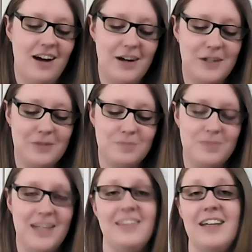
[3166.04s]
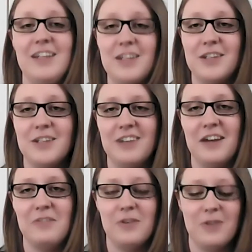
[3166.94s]
Um, but yeah, thank you
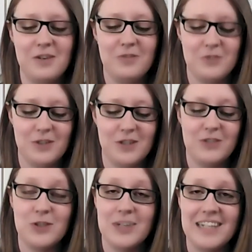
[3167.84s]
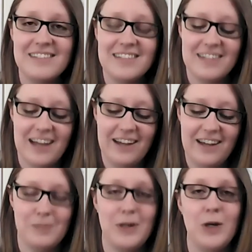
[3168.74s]
everyone for, for joining us today.
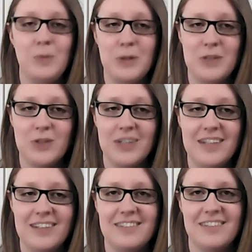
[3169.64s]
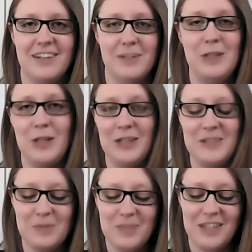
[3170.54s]
Um, I hope you enjoyed it um, and learned
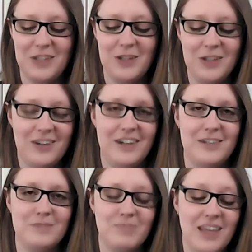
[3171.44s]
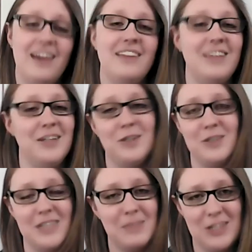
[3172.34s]
something new. Um, and thank
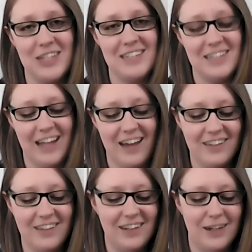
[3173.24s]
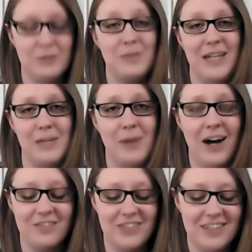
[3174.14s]
you especially to Kathy uh, for being a
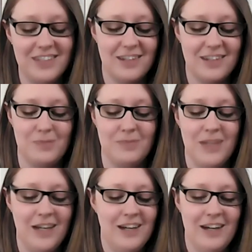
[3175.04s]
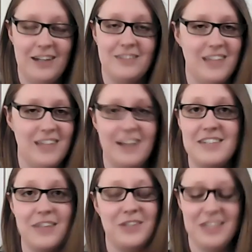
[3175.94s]
part of this. Um, and yeah, I
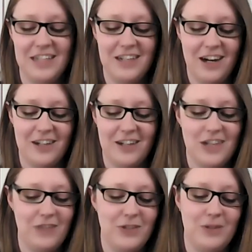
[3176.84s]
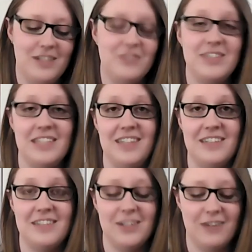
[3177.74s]
definitely encourage everyone to visit the
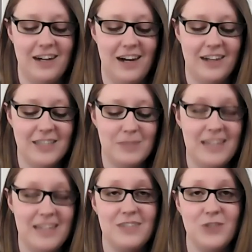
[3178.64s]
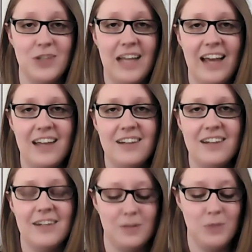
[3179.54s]
Incinerator Art Space if you can.
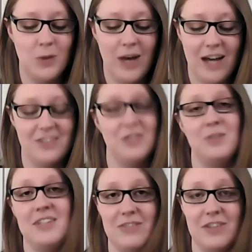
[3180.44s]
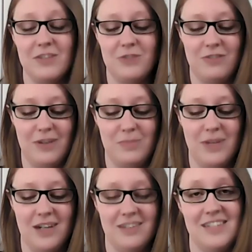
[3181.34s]
Um, you have until the 7th of
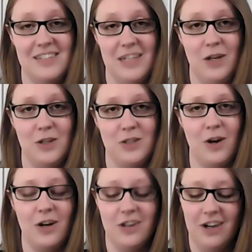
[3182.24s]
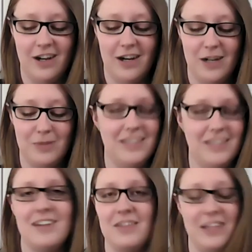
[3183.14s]
November to see her show. and
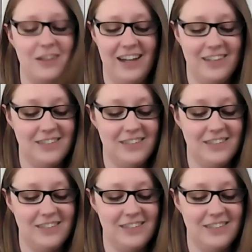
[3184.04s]
there's nothing like